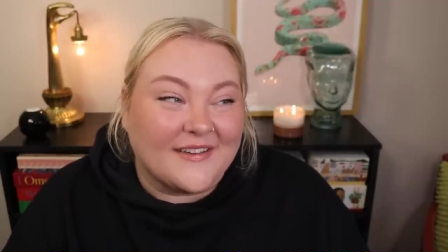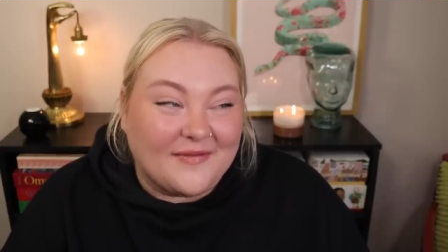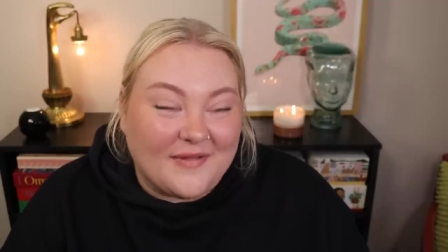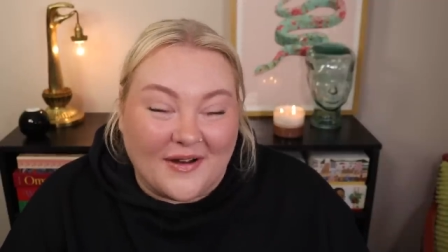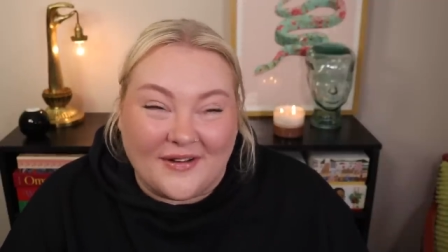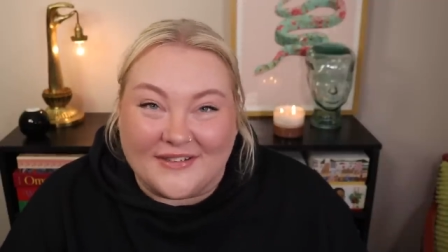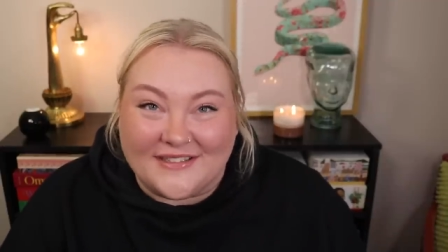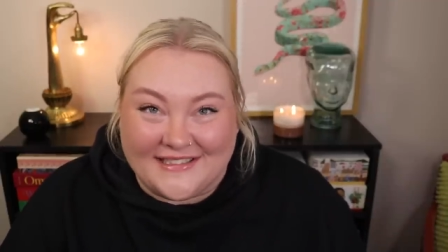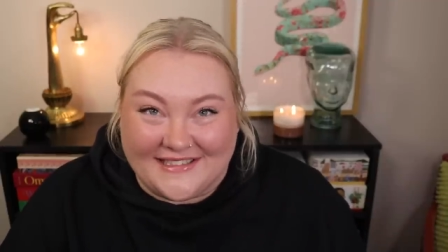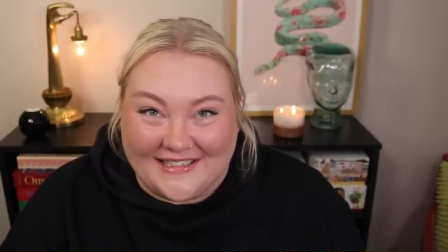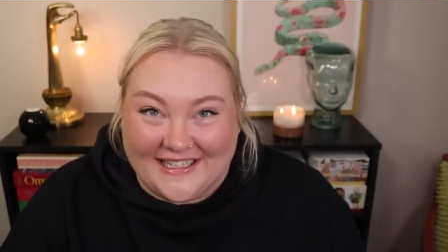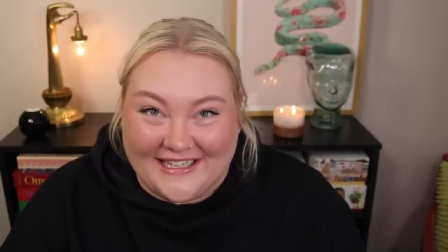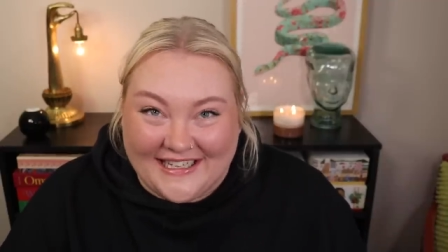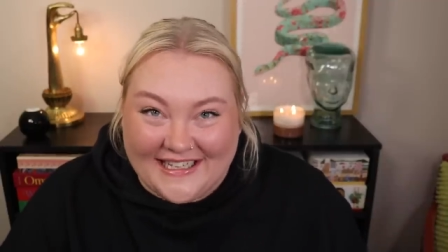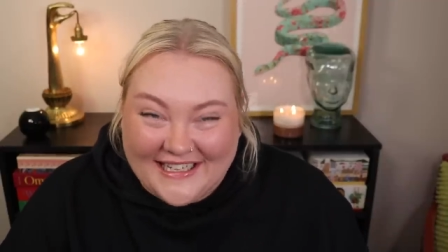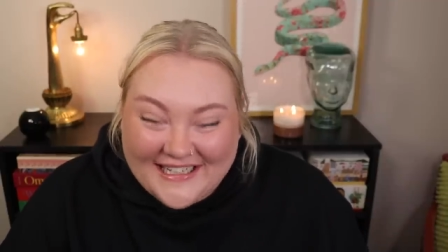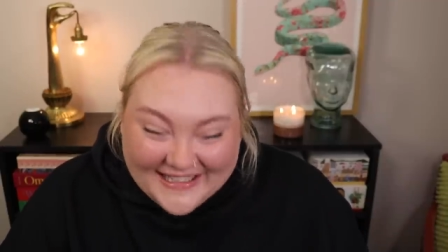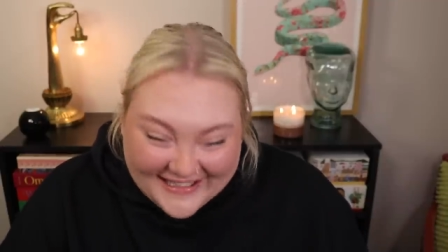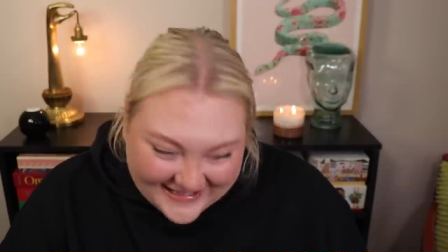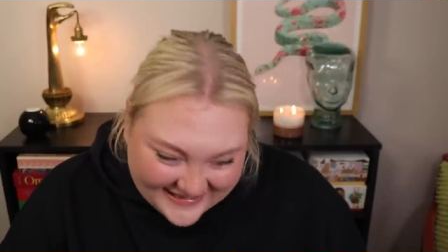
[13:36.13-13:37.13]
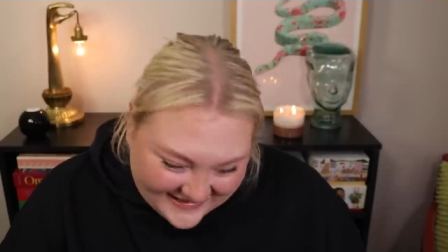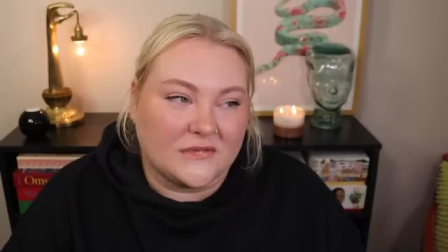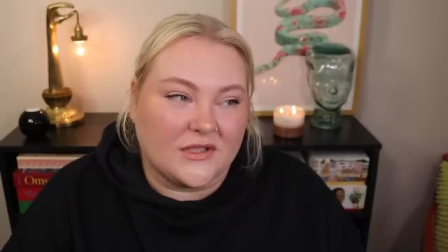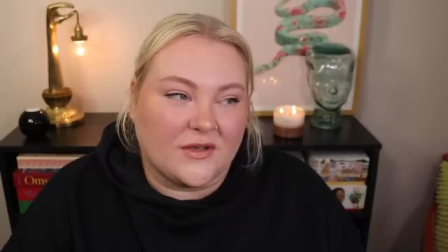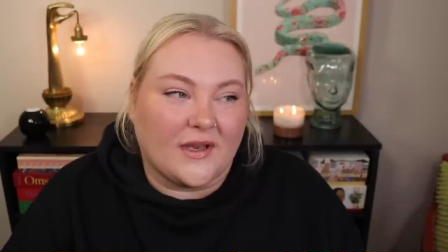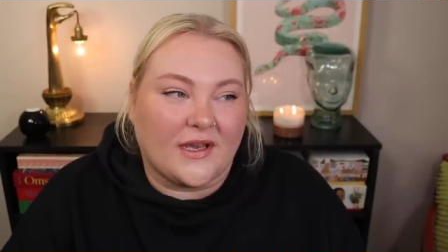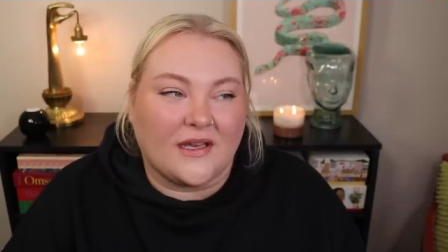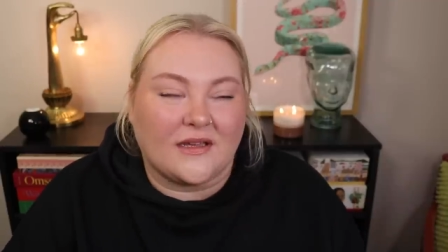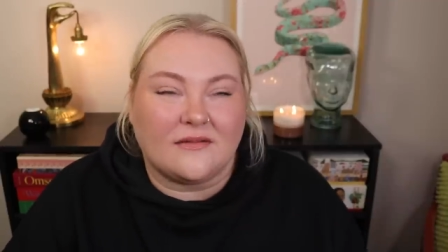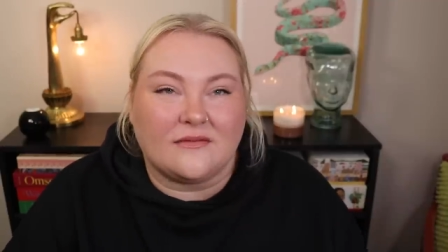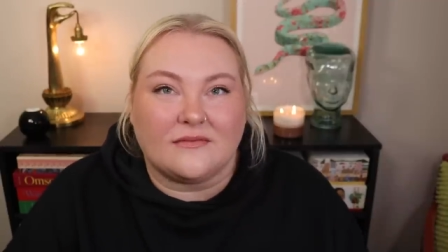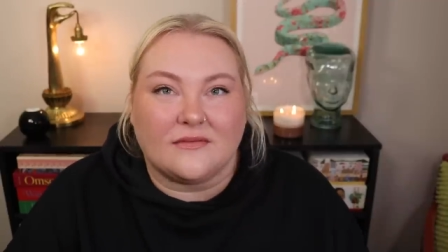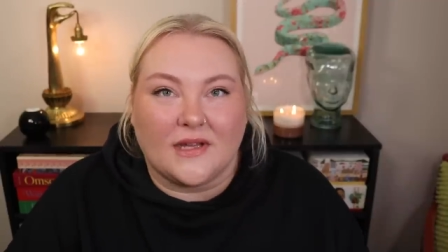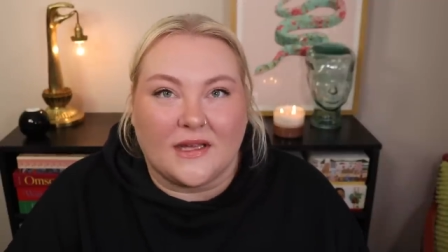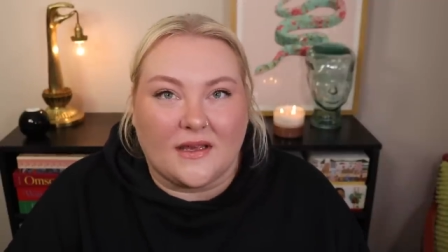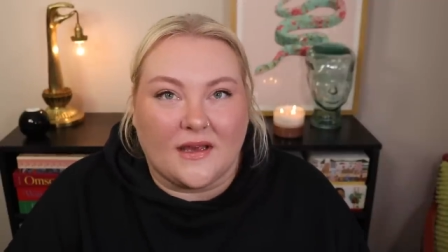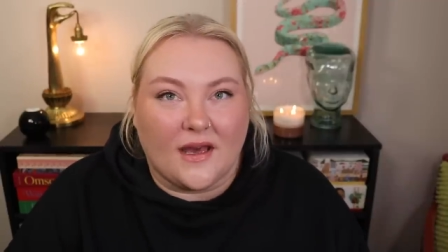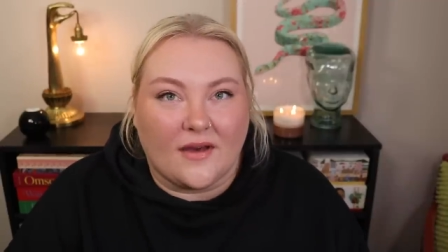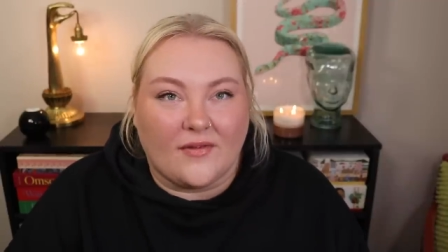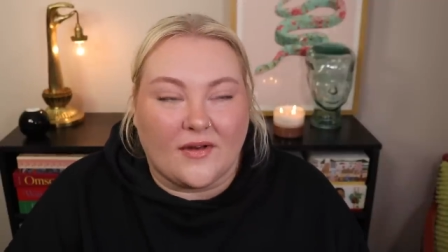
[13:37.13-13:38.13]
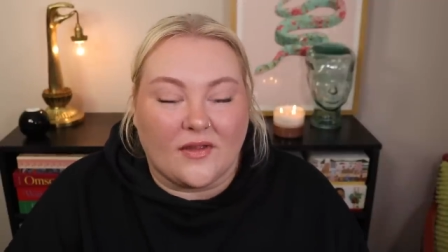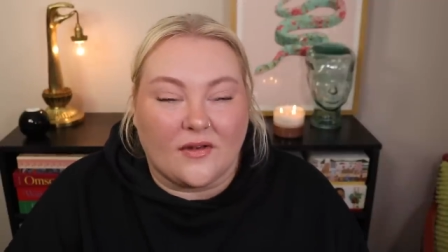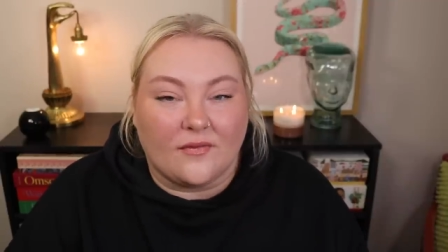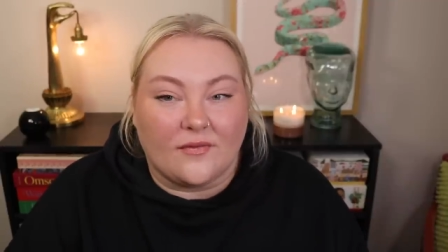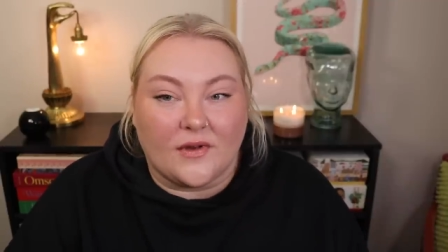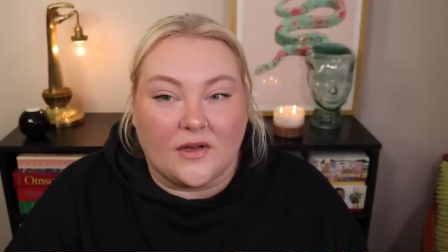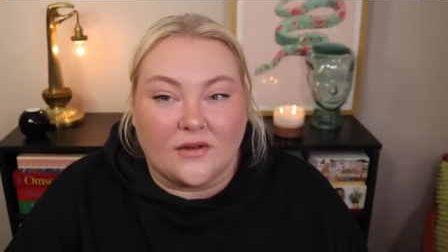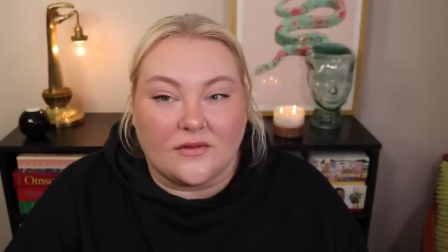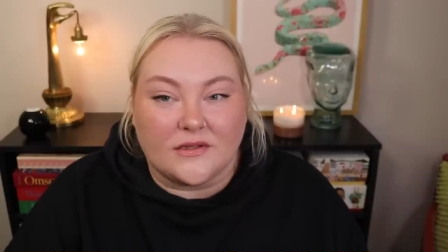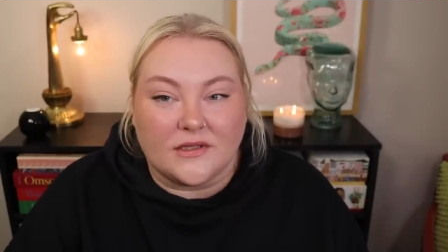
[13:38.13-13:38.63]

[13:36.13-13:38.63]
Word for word: mostly so I can like have other videos,